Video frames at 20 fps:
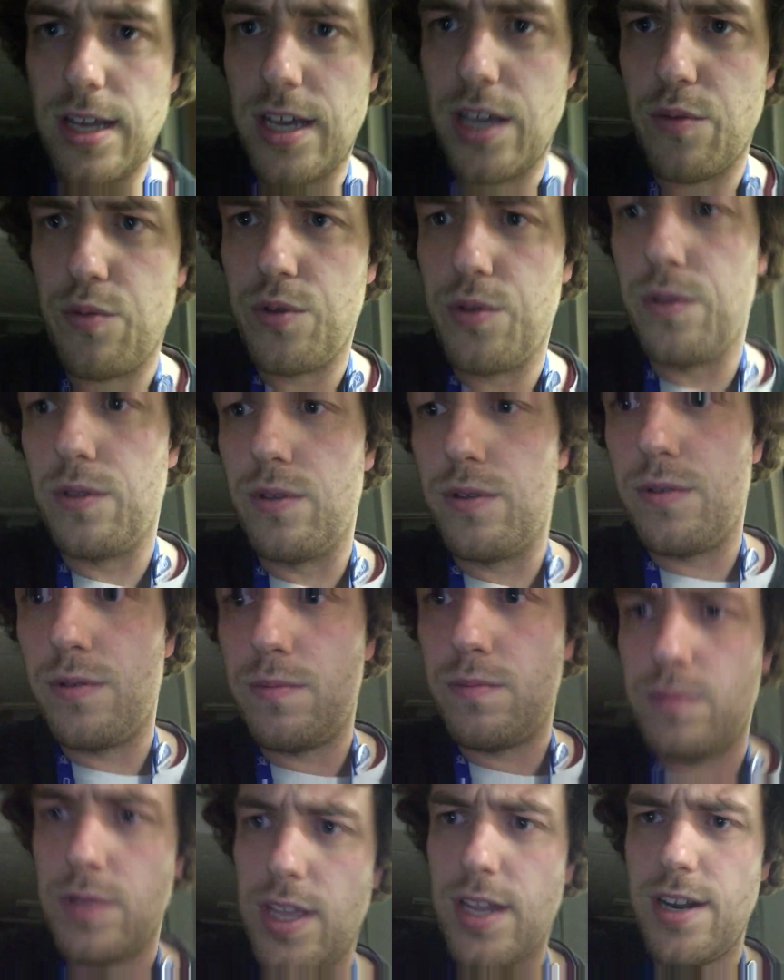I will,
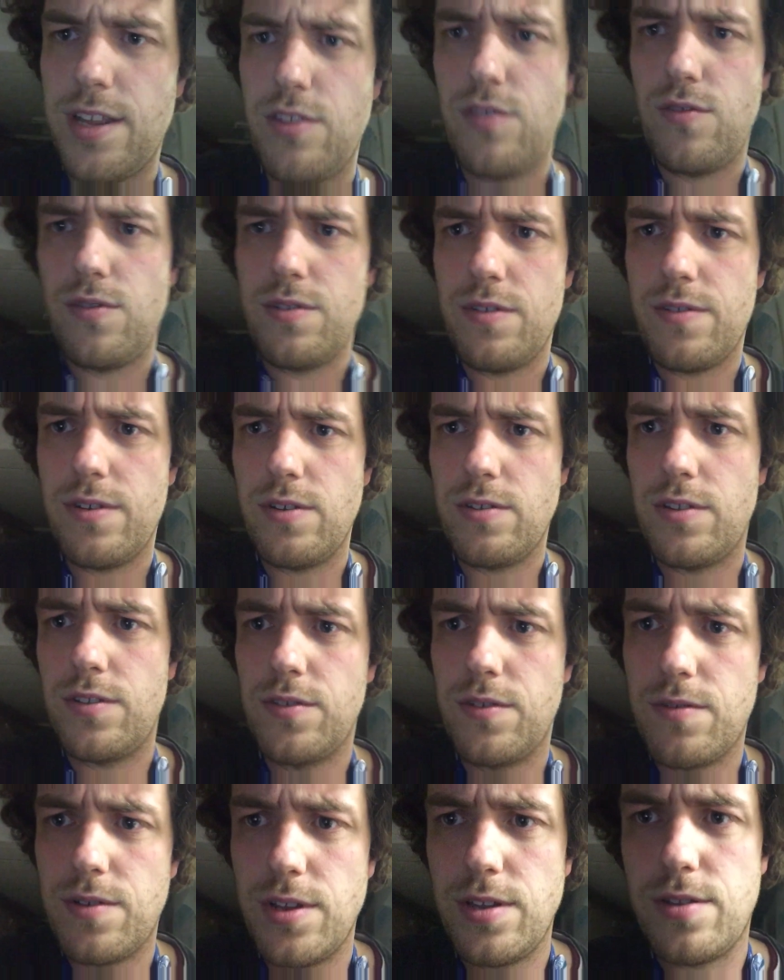um, can I turn around the
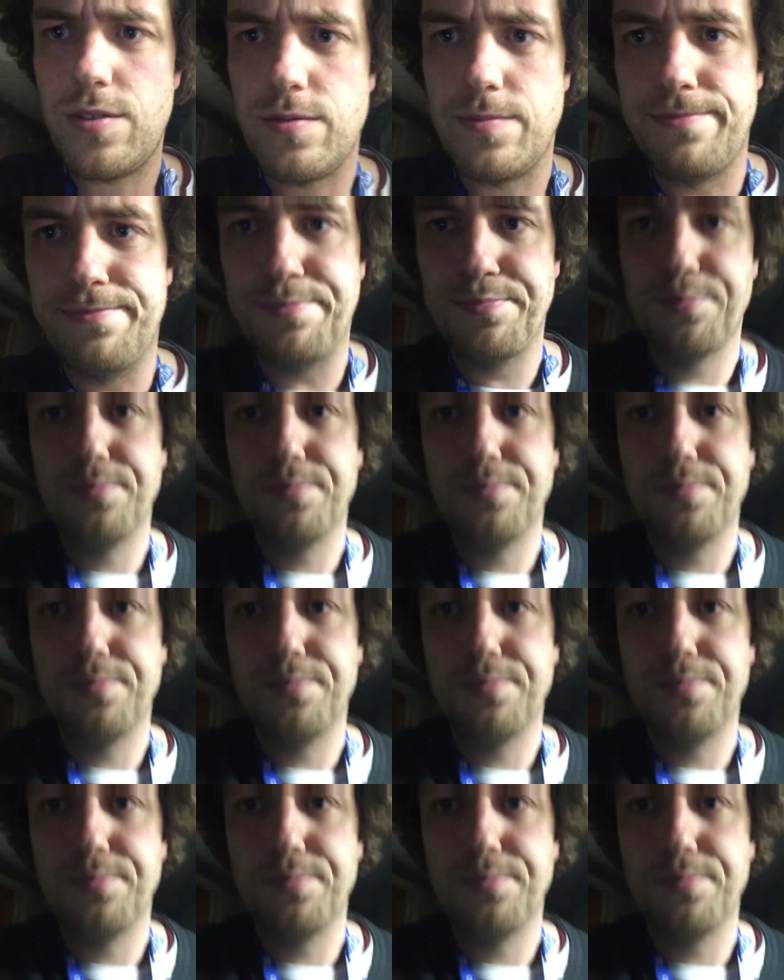screen now?